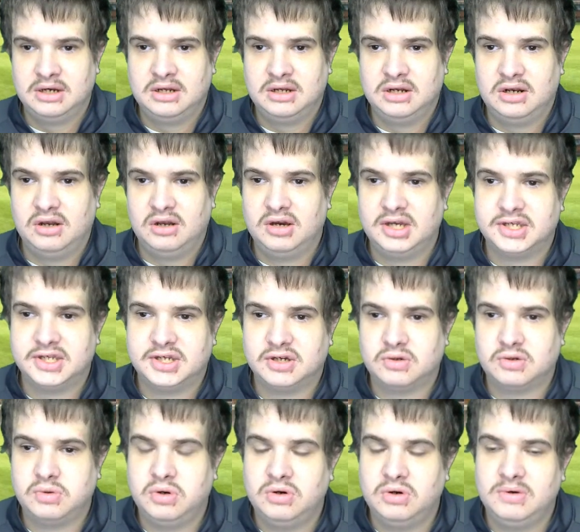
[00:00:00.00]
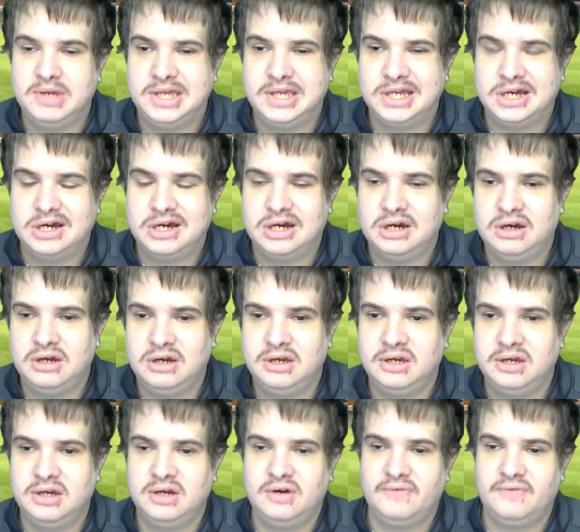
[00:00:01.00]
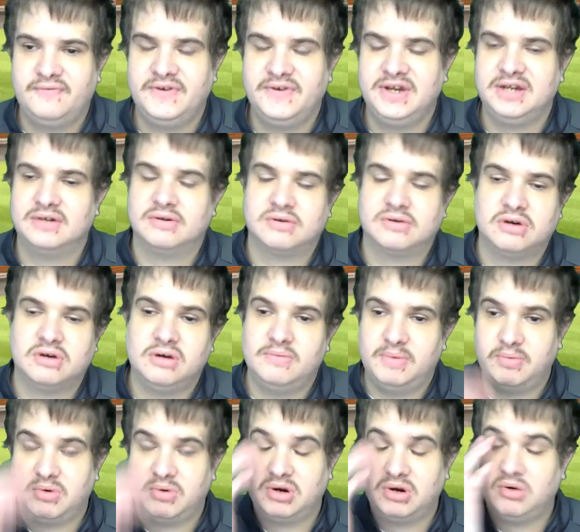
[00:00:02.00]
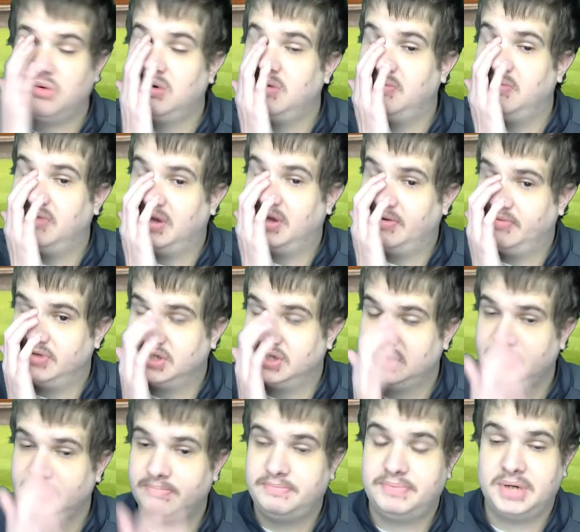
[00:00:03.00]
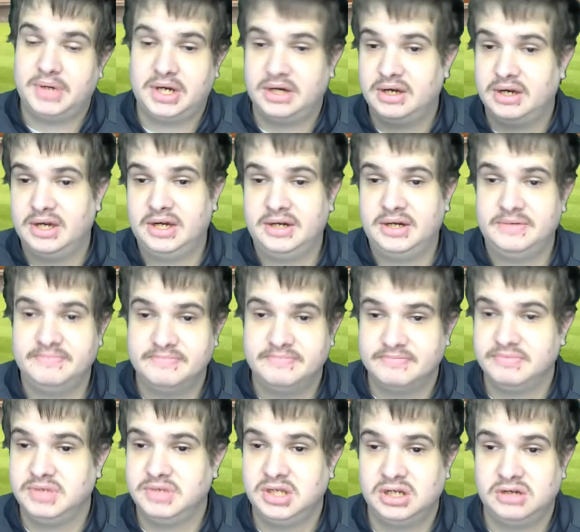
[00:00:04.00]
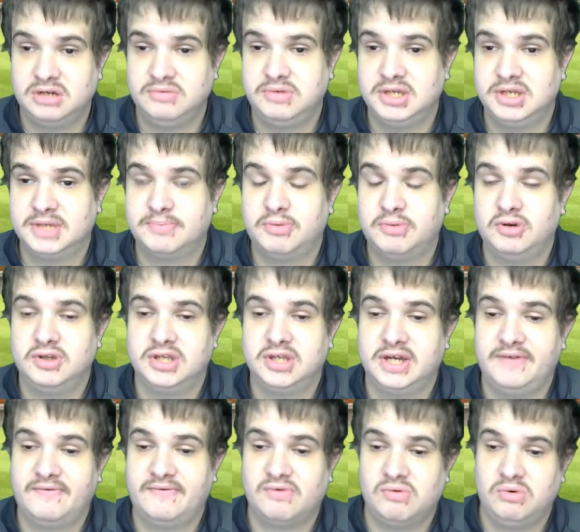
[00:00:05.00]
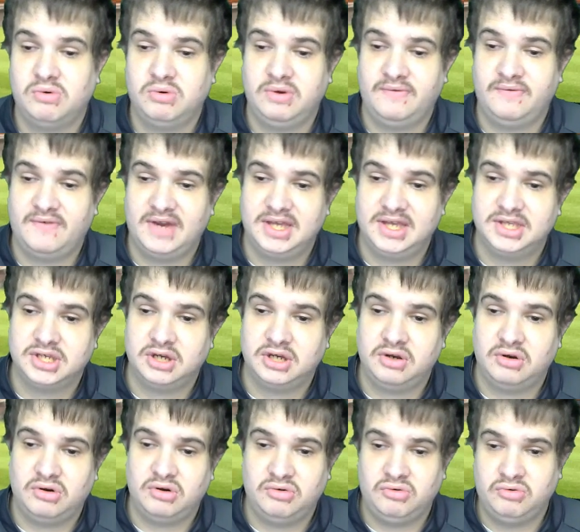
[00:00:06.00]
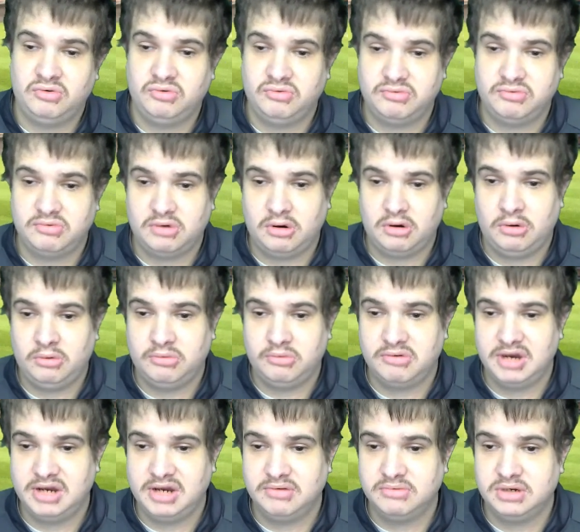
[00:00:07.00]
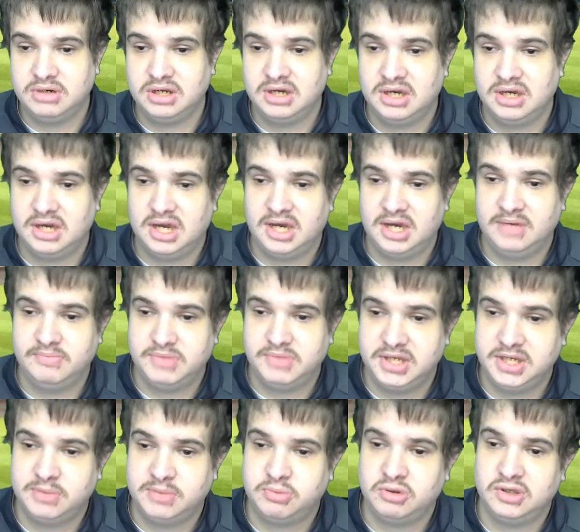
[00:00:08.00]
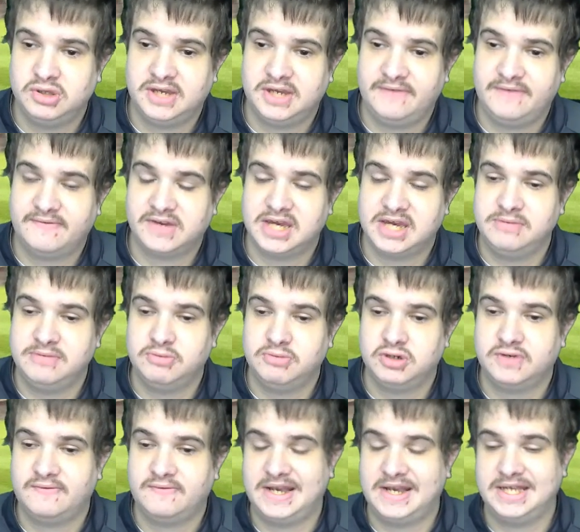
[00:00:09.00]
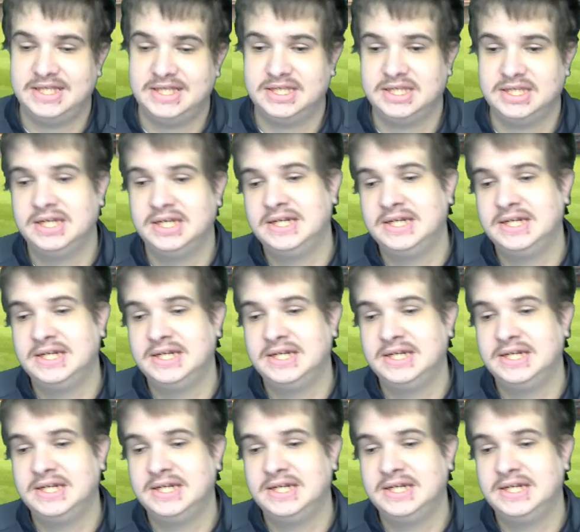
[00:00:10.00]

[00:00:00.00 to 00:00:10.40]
lots of Crawley, I think, I can't remember how I worked with that result, but, you know, disappointing day for Crawley fans like all round. Disappointing day for Cambridge fans.